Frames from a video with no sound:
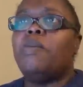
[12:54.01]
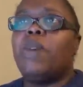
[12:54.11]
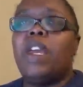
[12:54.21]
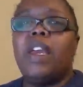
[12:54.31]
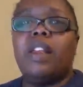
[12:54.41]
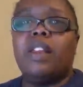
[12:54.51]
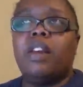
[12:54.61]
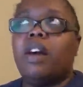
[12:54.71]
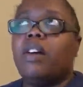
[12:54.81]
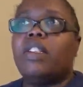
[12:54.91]
be
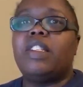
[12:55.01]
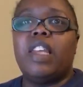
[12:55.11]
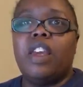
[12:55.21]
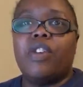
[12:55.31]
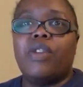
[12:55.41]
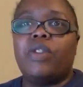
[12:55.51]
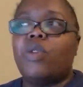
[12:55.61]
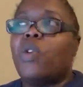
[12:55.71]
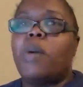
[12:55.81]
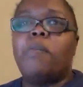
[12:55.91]
in
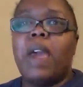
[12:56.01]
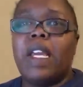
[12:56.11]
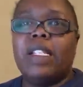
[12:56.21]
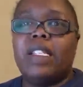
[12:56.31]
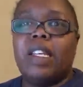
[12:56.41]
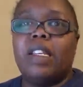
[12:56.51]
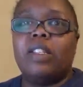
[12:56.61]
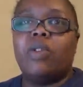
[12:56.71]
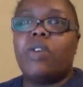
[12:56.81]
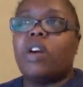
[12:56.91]
Sears or
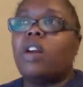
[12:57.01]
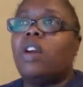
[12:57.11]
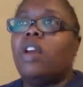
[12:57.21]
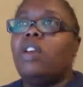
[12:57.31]
Macy's or